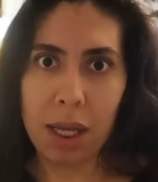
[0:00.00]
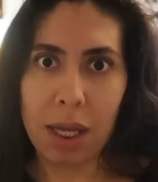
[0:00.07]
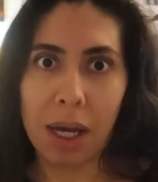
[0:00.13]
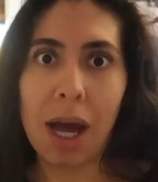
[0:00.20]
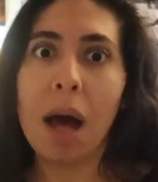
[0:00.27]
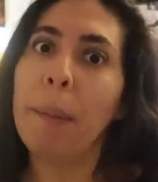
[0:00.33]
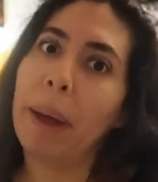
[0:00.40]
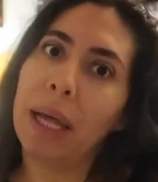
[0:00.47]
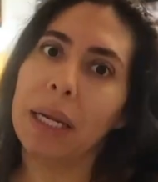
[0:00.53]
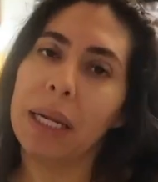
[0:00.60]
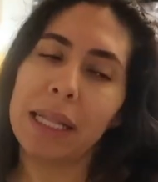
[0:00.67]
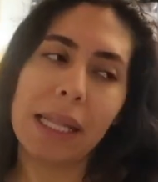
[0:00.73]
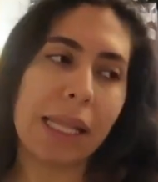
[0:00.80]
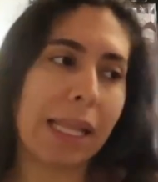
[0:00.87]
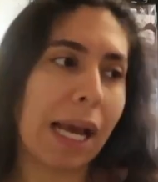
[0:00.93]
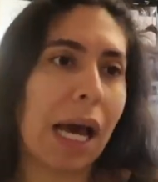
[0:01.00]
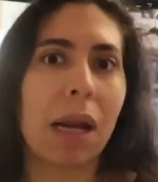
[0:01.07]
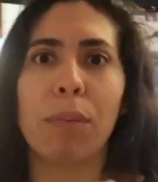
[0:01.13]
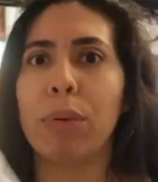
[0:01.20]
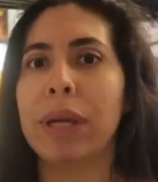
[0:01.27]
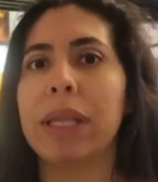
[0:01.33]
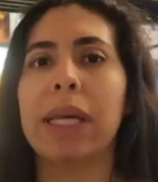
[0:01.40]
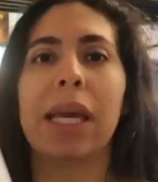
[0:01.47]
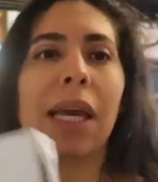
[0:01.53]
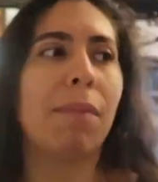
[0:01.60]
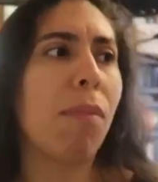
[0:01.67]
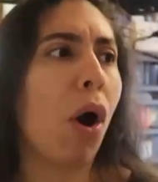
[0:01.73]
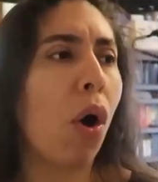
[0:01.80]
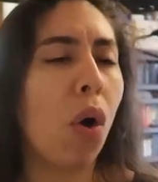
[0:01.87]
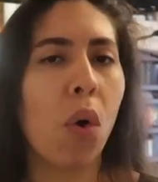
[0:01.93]
Come on. And then they gotta bring the kid
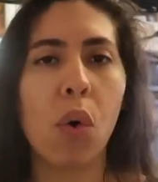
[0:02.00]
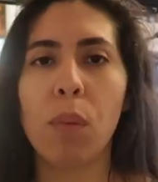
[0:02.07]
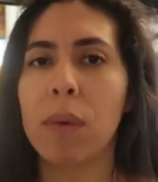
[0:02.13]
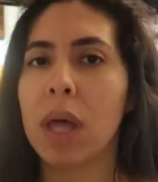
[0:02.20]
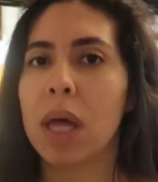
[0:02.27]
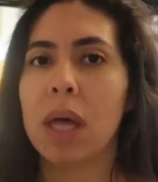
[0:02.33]
home.